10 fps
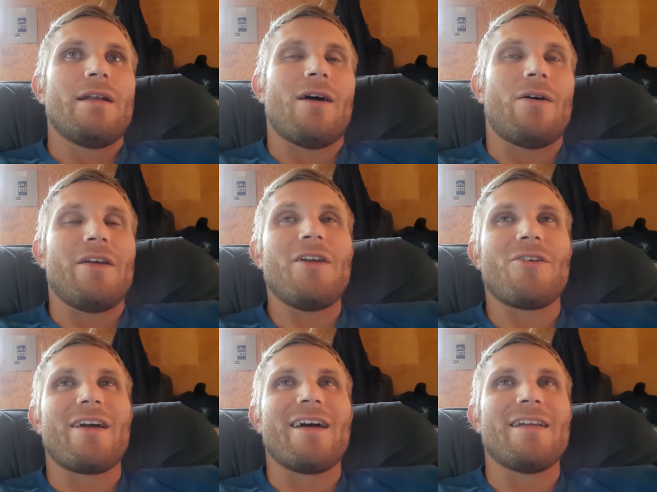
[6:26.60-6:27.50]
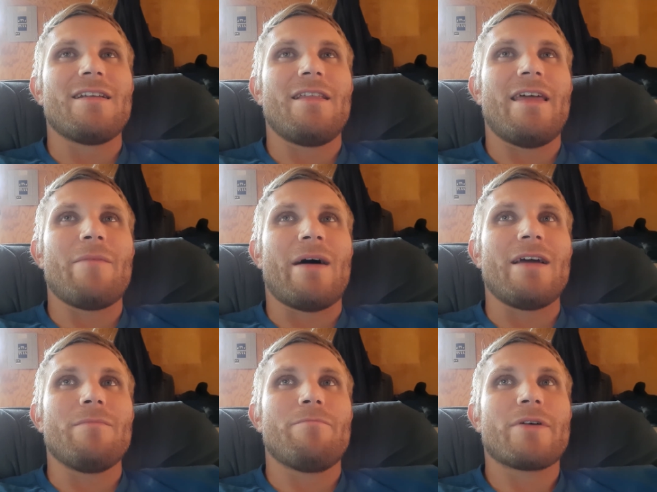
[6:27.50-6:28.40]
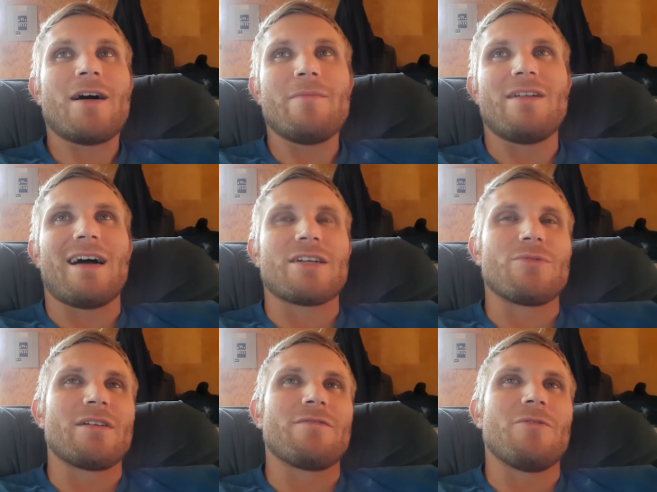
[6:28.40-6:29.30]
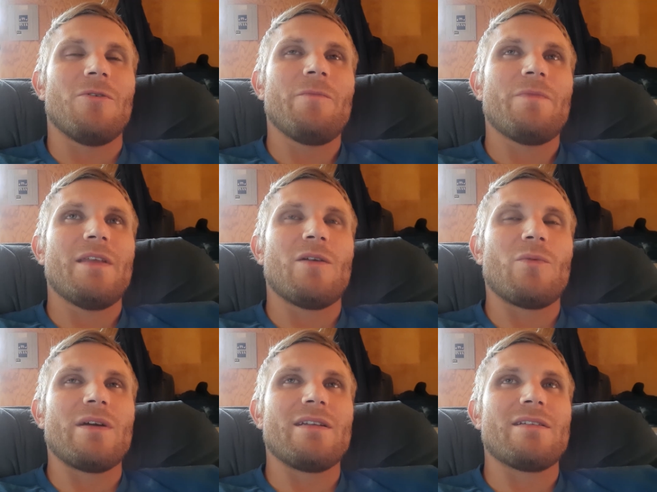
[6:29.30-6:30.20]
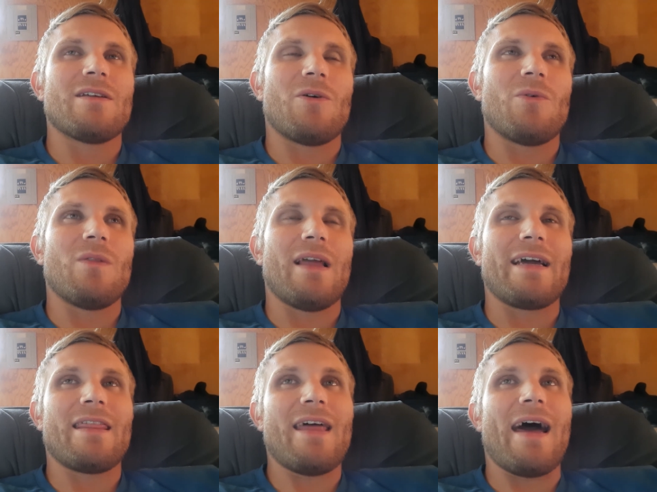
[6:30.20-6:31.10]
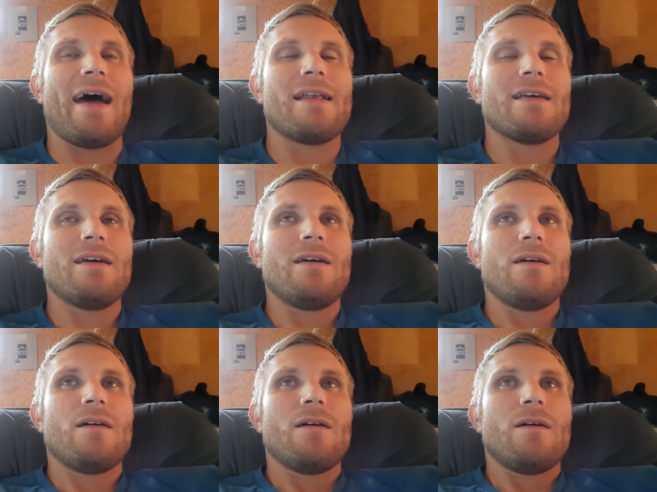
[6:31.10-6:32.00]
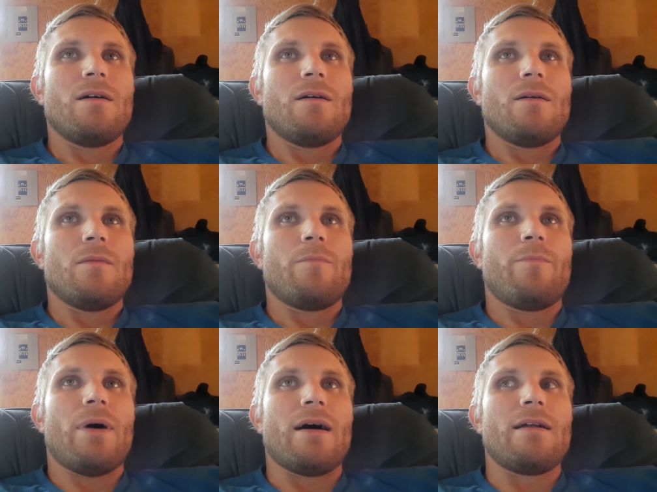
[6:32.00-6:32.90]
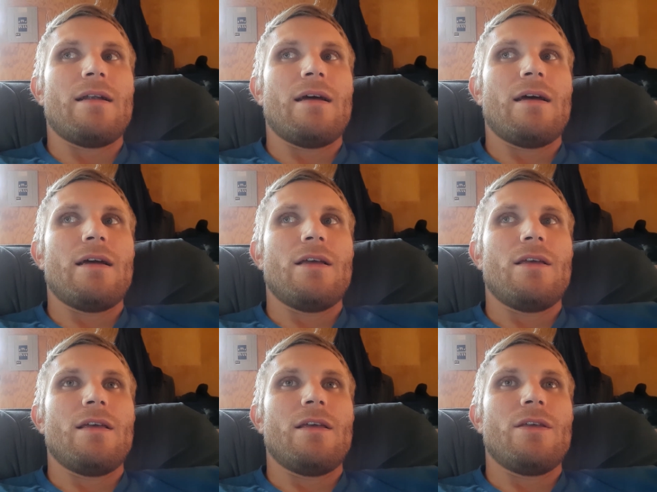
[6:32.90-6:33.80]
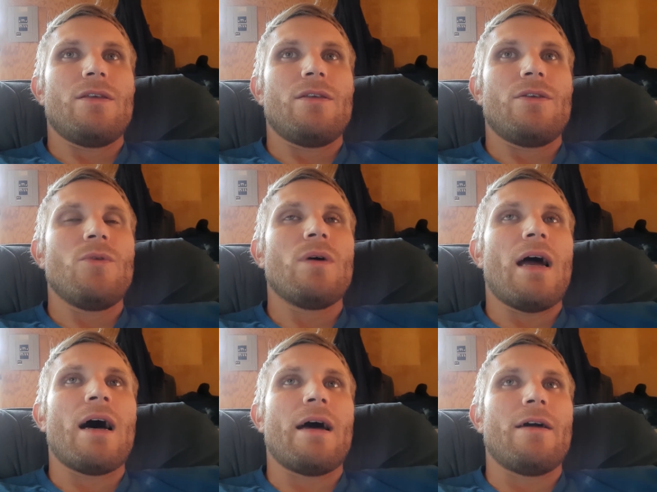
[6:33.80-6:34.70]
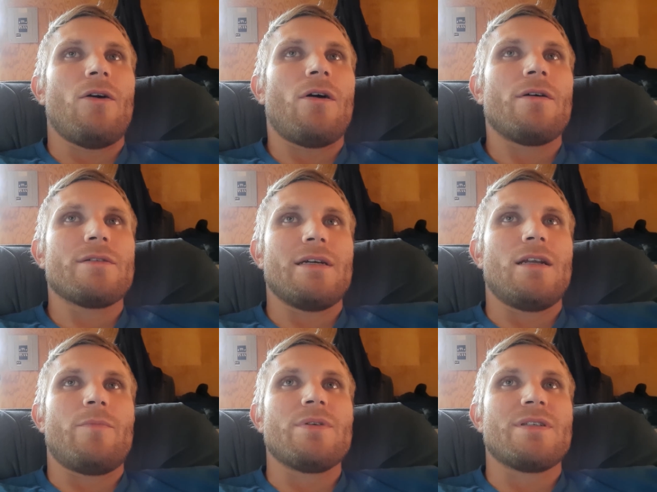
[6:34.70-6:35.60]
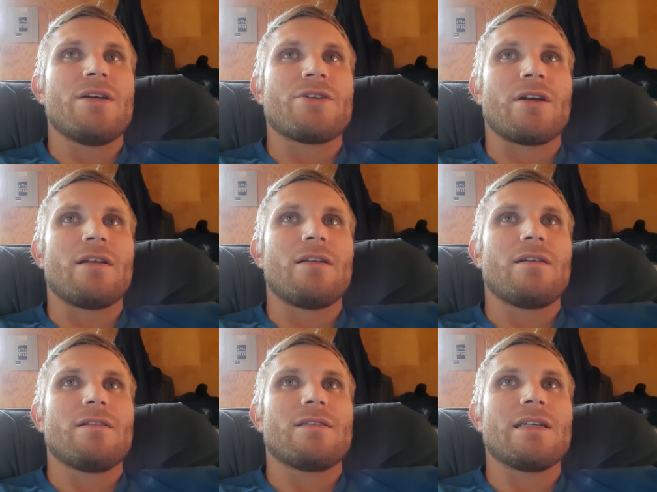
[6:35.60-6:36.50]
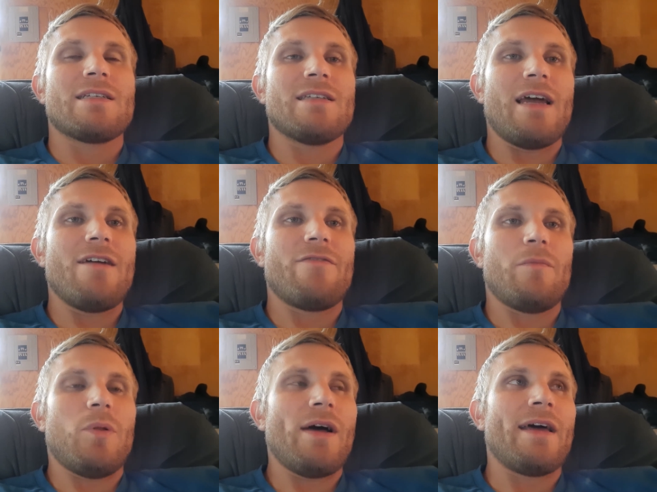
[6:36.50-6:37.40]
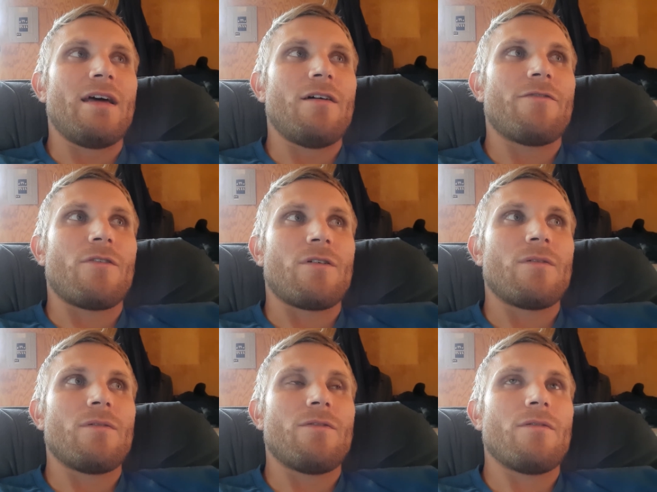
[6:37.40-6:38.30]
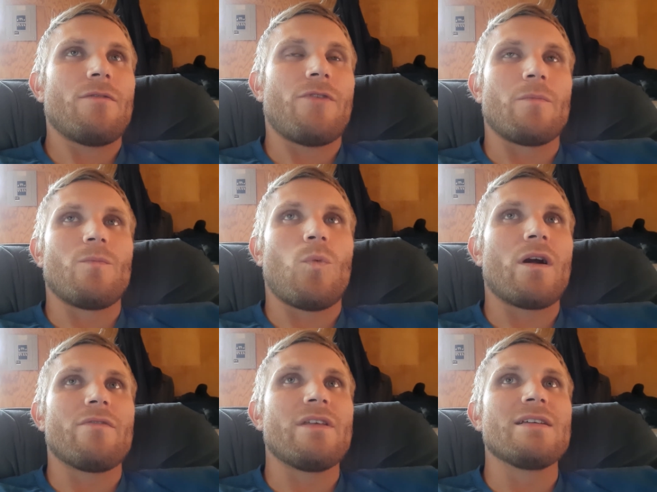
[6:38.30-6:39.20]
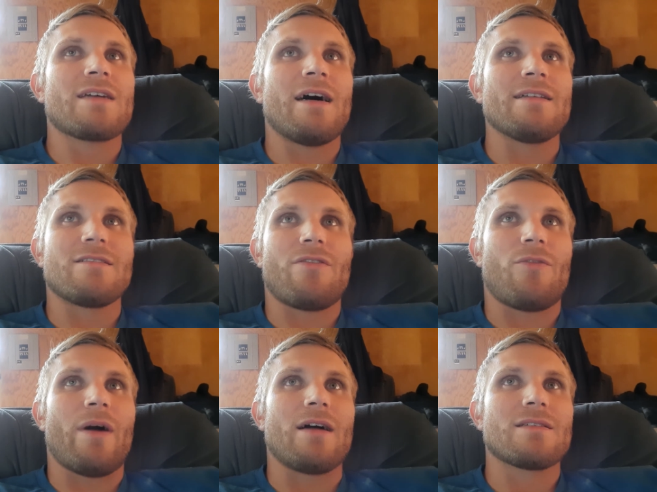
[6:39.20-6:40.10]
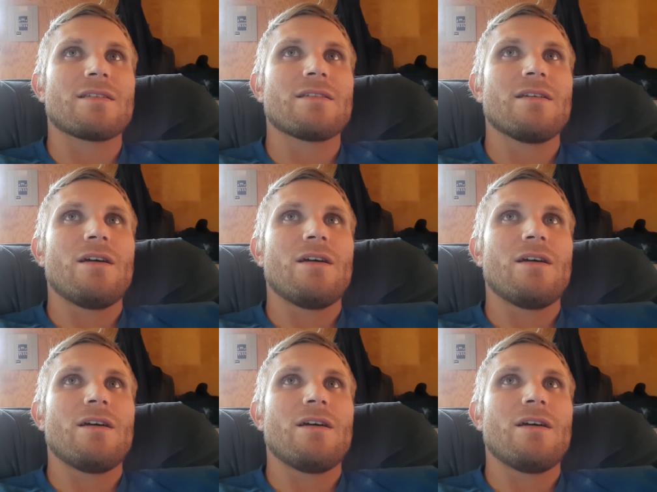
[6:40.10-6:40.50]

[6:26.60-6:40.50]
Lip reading: Now, on the other hand, they might become Dr. Evil, and we don't like that. But you and I aren't in a position to save the planet from one of these kinds of threats,